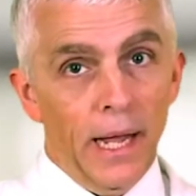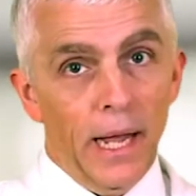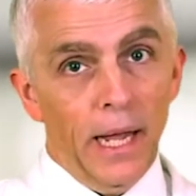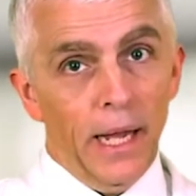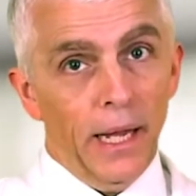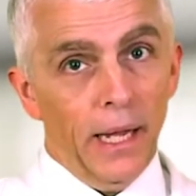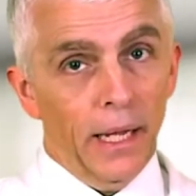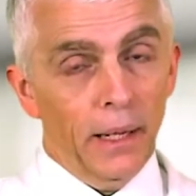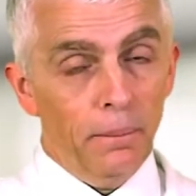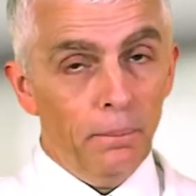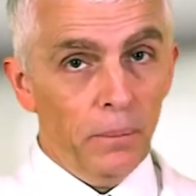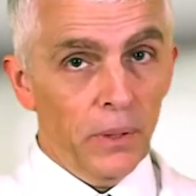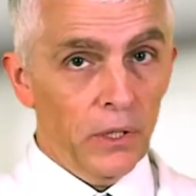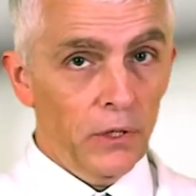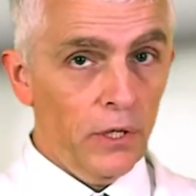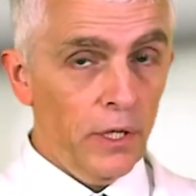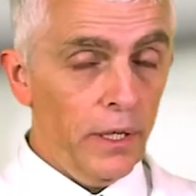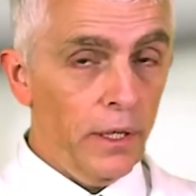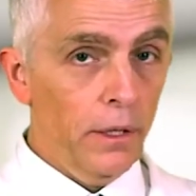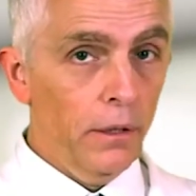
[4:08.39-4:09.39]
a
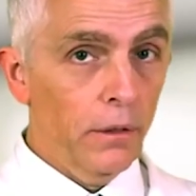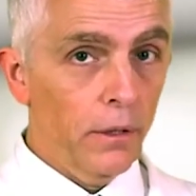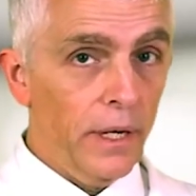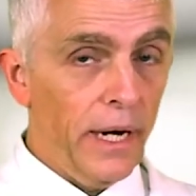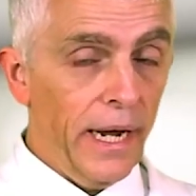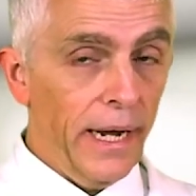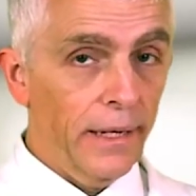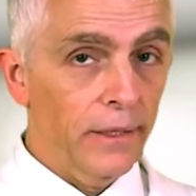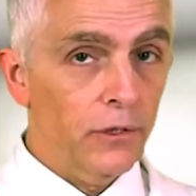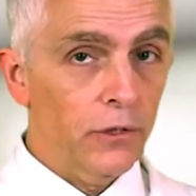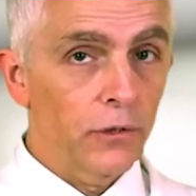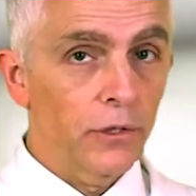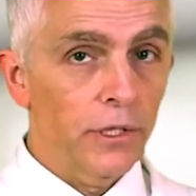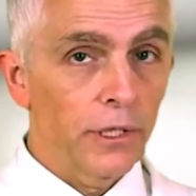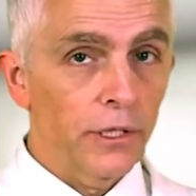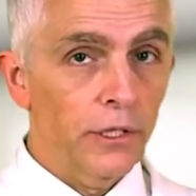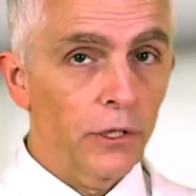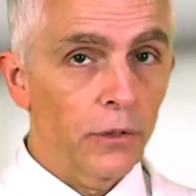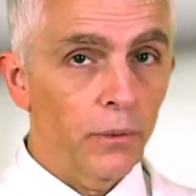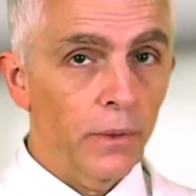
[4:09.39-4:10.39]
particular cancer
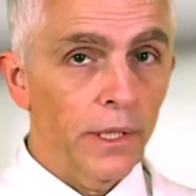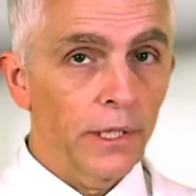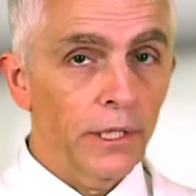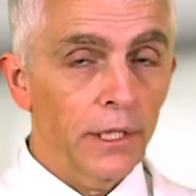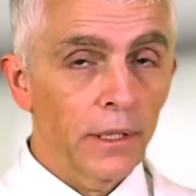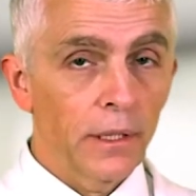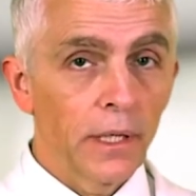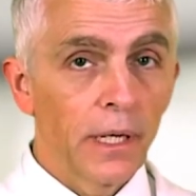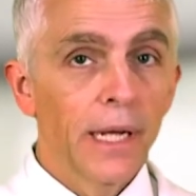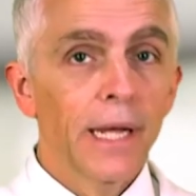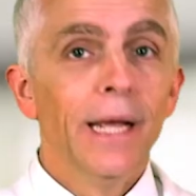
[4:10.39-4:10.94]
situation